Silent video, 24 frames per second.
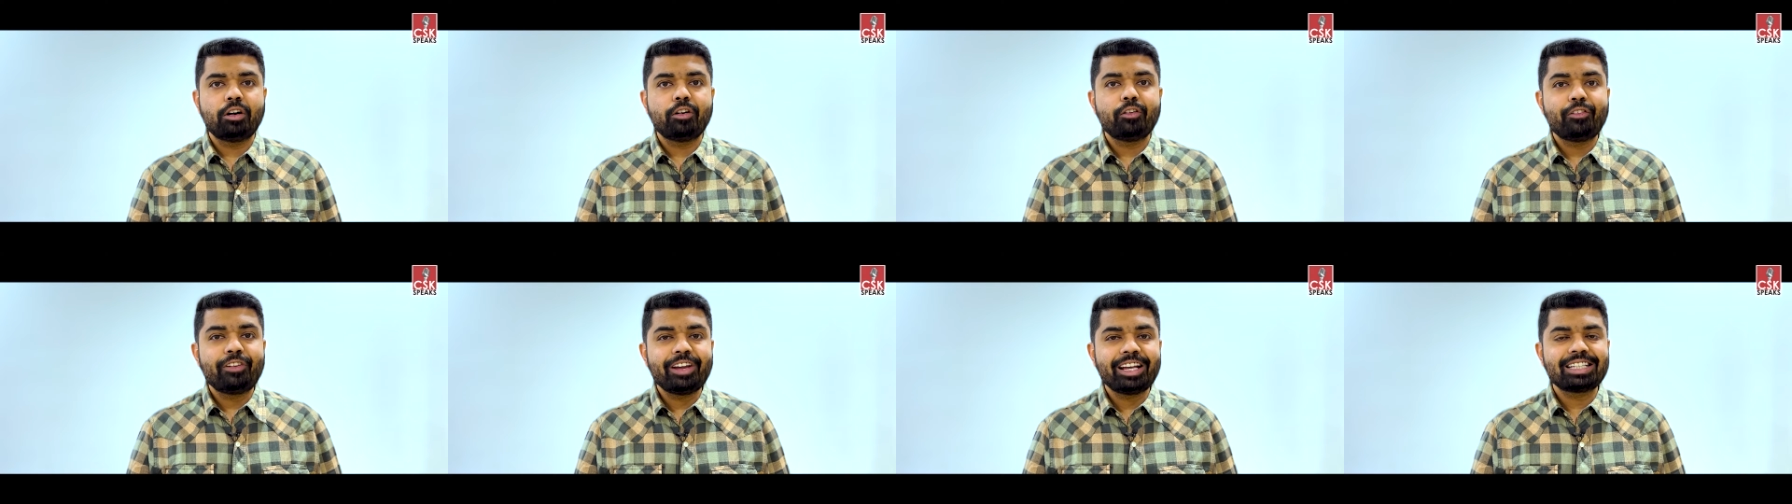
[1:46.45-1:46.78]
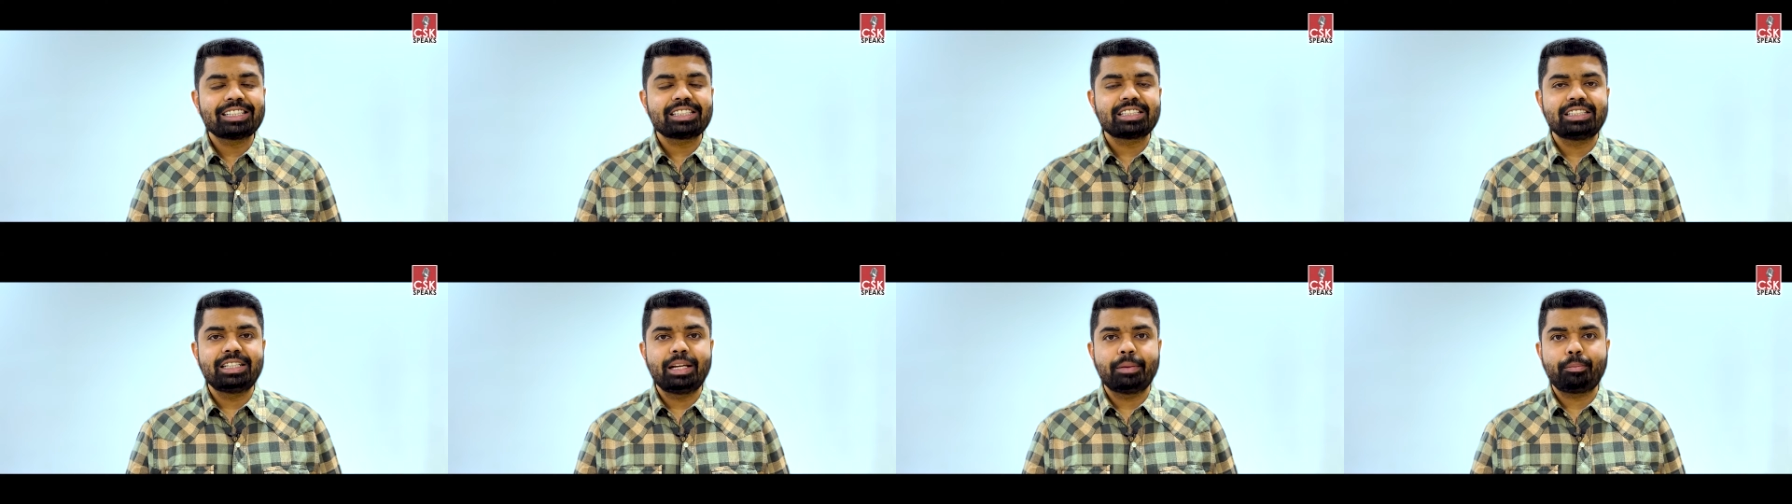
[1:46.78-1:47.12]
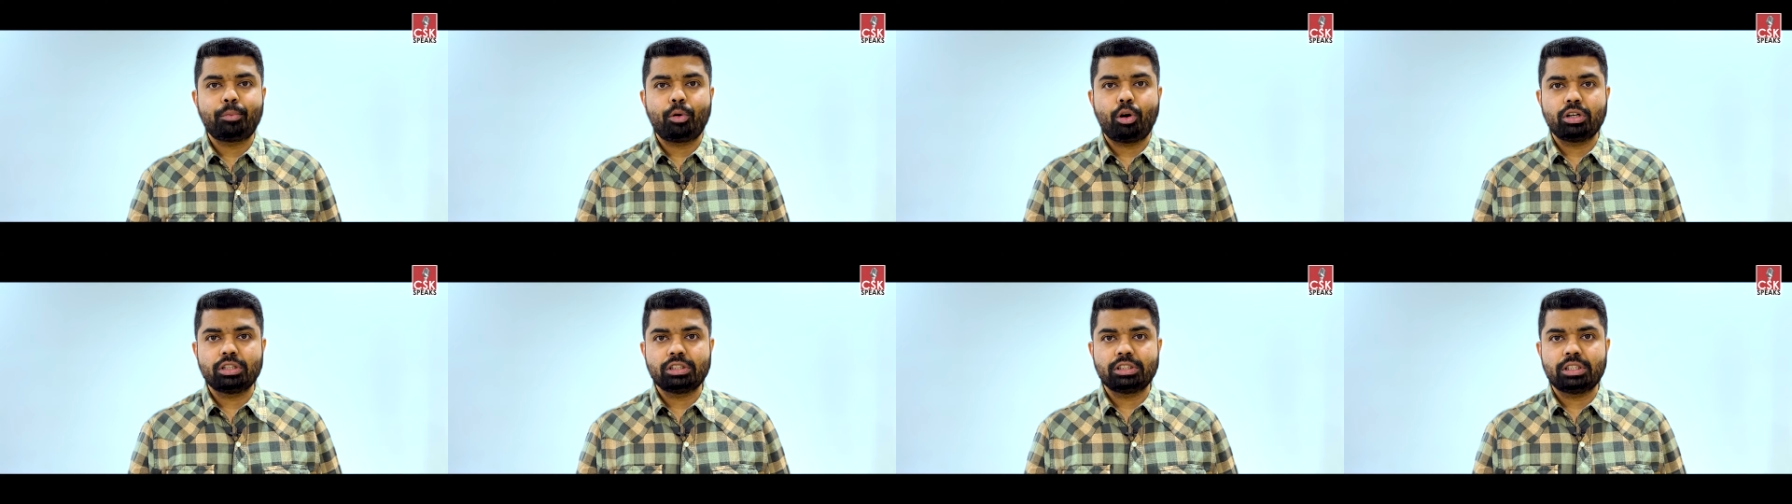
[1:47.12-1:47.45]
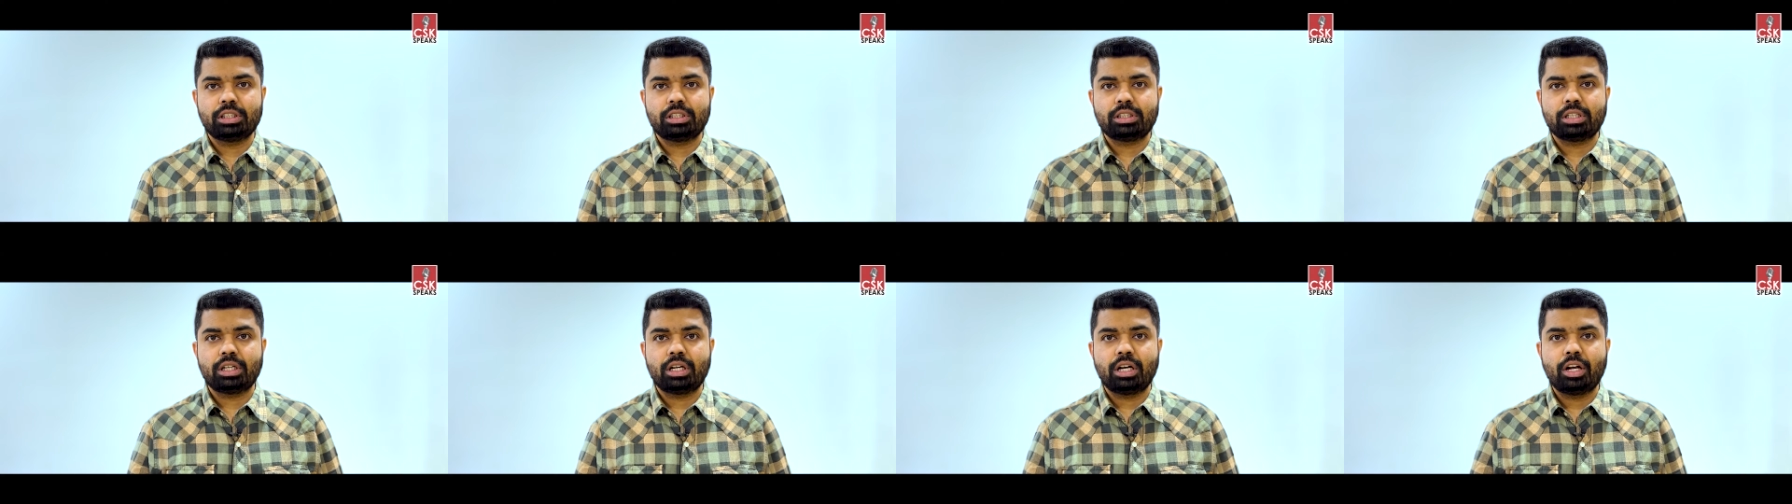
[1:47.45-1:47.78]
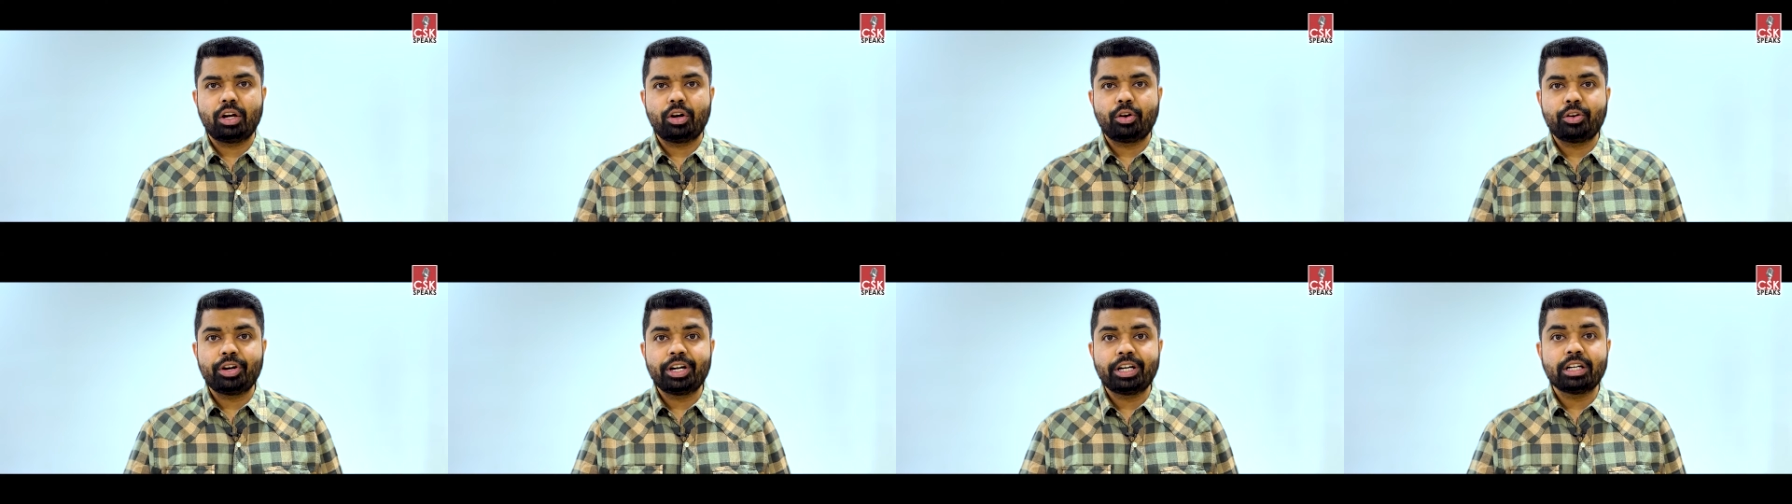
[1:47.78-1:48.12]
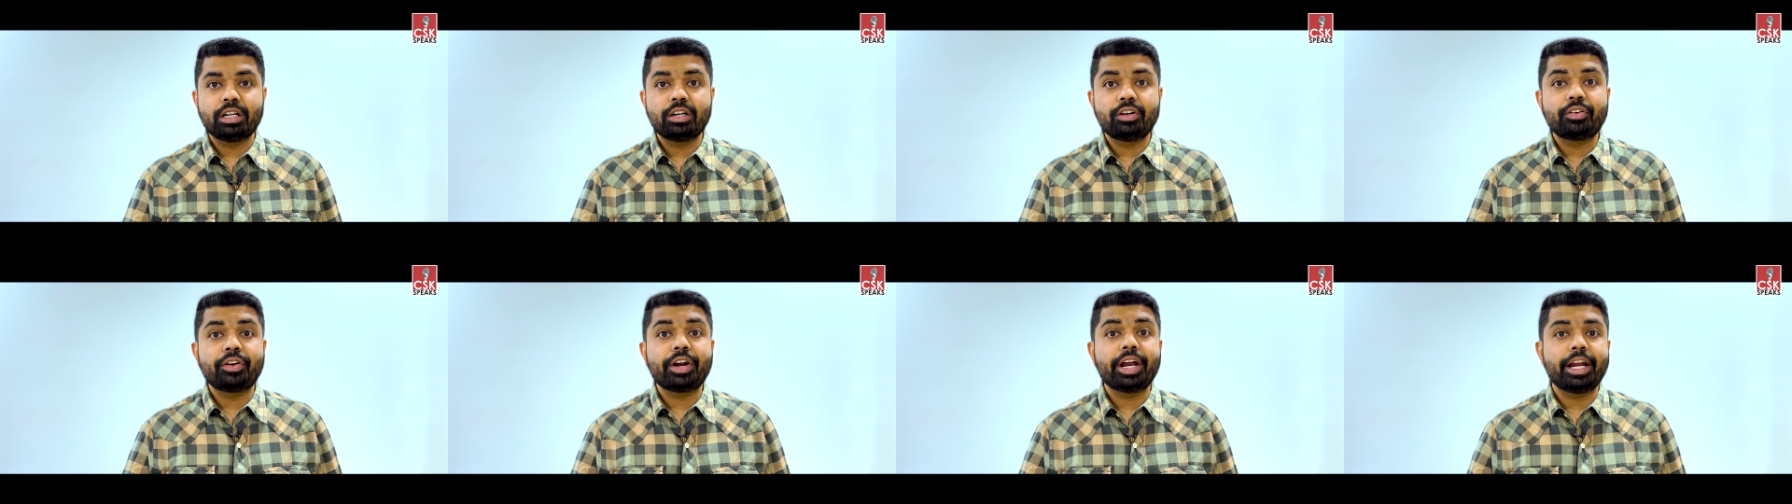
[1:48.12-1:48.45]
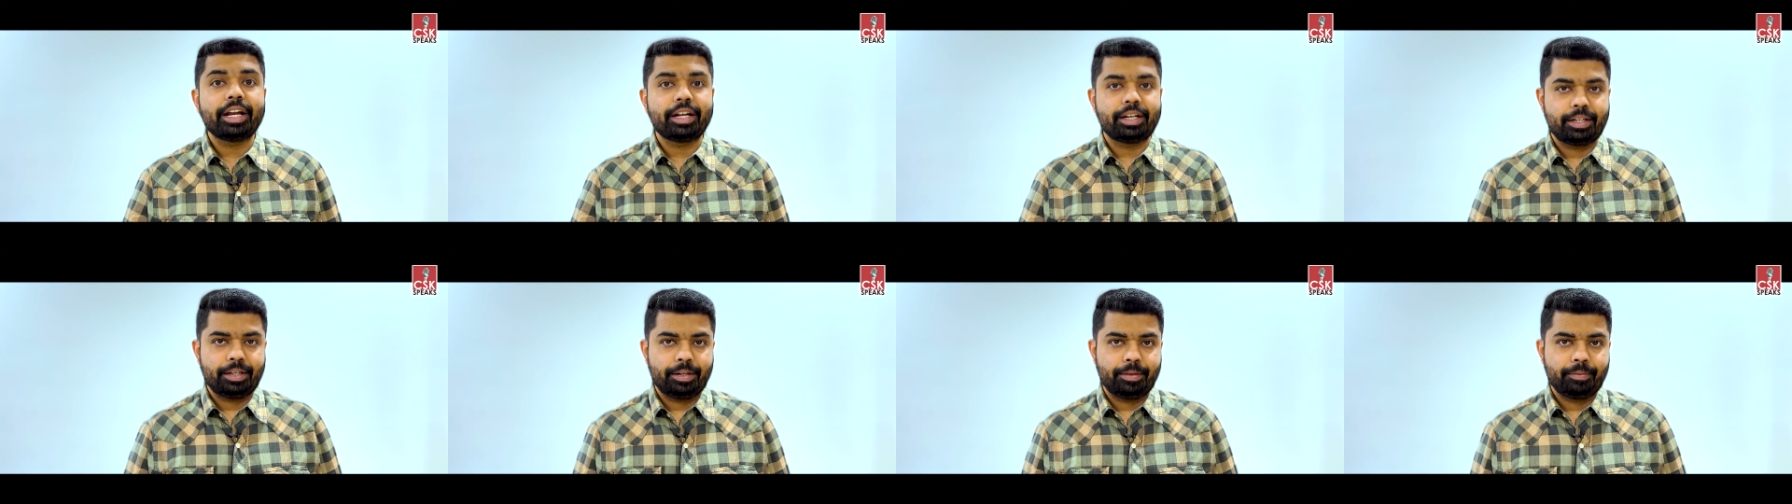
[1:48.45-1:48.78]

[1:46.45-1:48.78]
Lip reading: fixed deposit return rate.